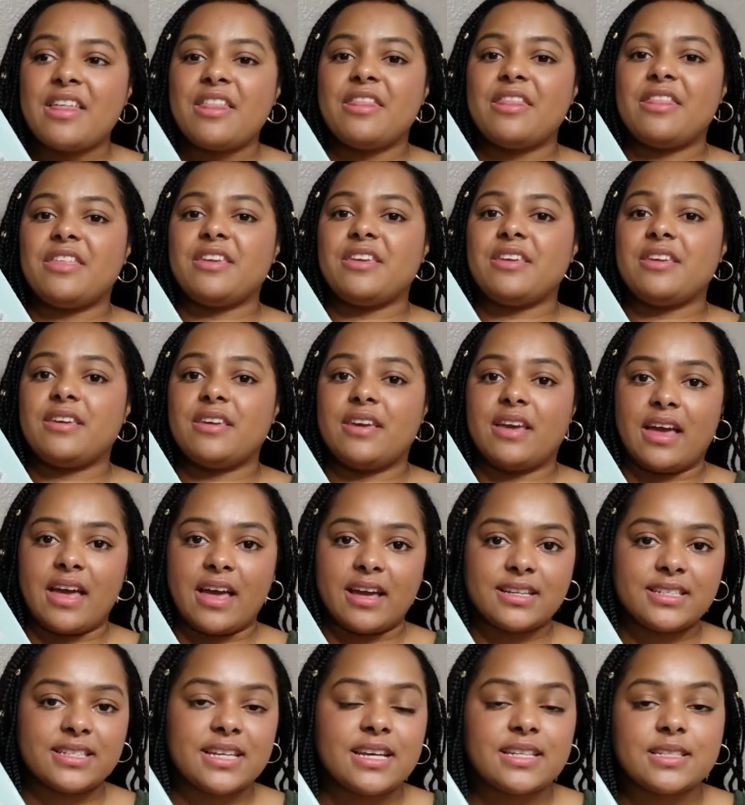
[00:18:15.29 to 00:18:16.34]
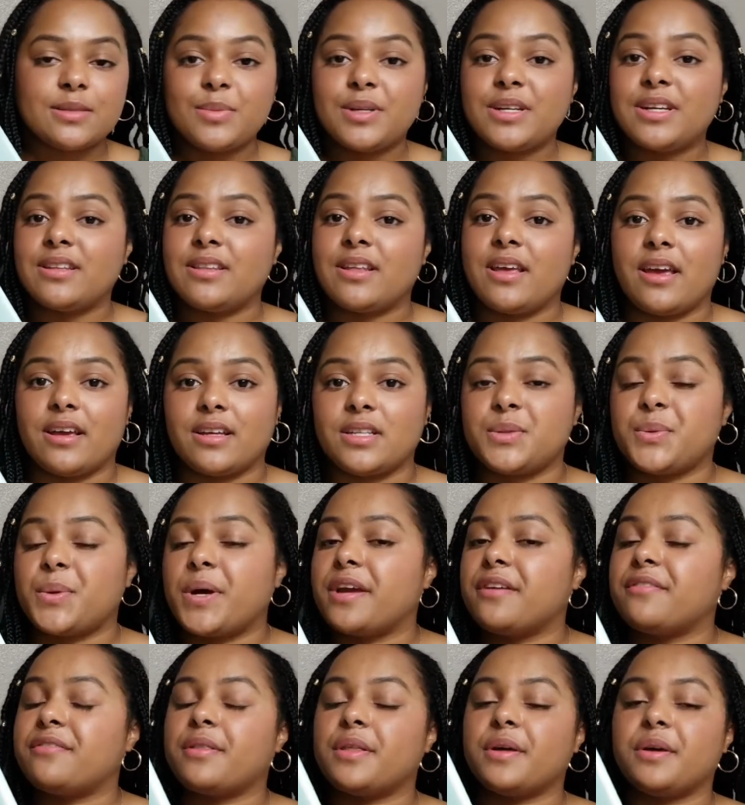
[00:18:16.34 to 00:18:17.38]
the ex-husband and the ex-wife
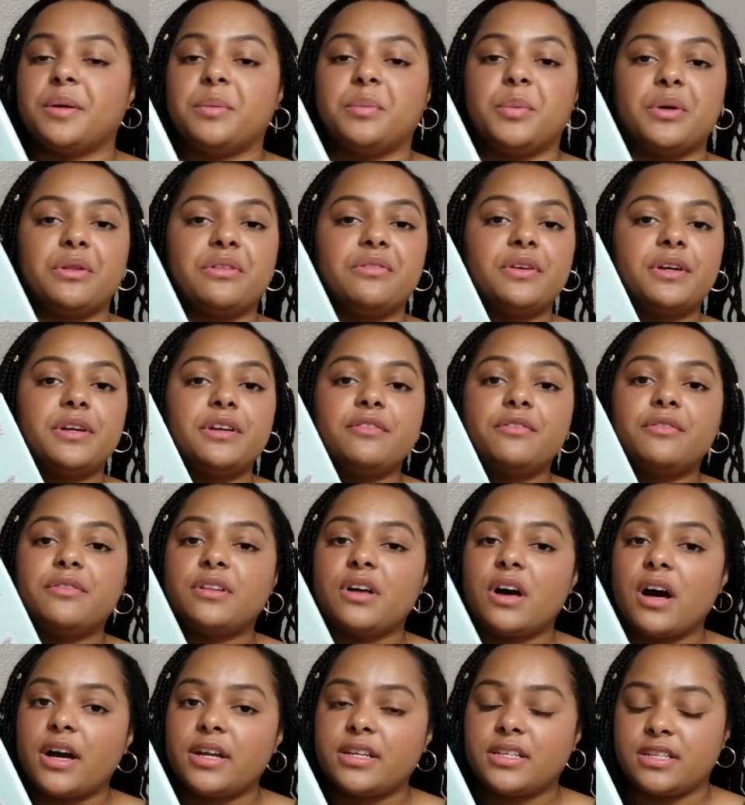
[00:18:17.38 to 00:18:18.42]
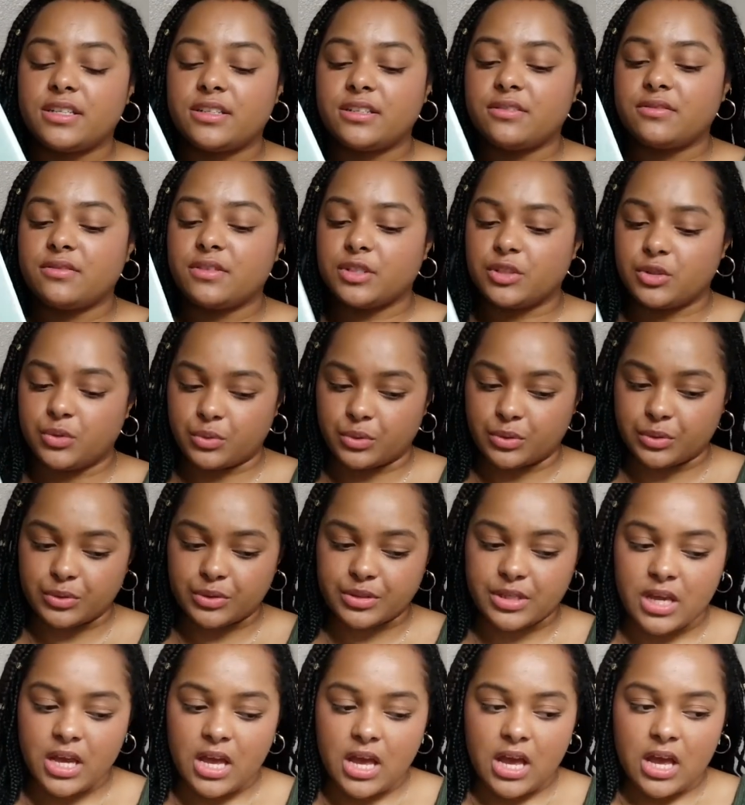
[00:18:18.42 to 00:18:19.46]
they're both very flawed individuals
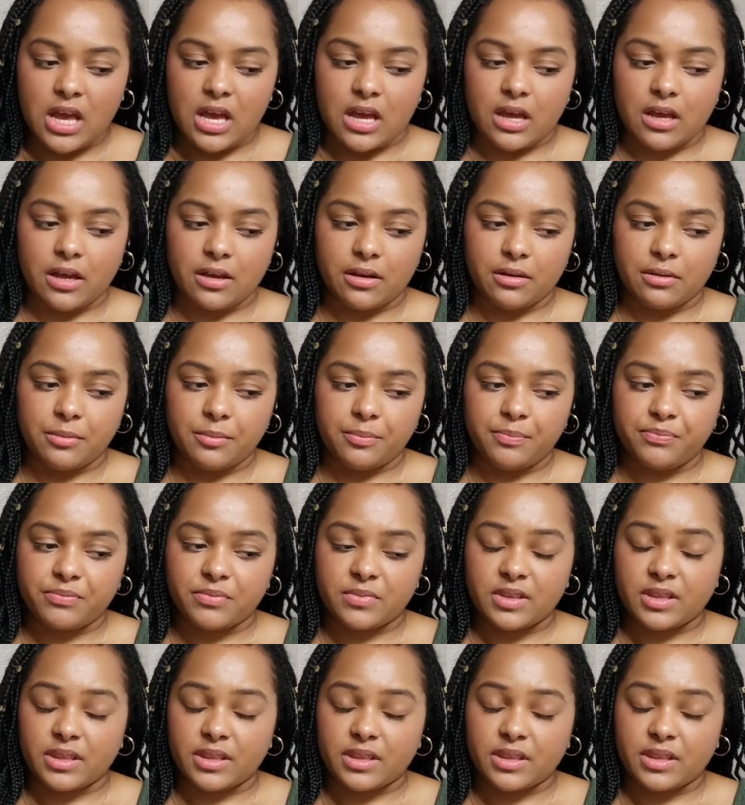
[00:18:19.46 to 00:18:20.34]
um,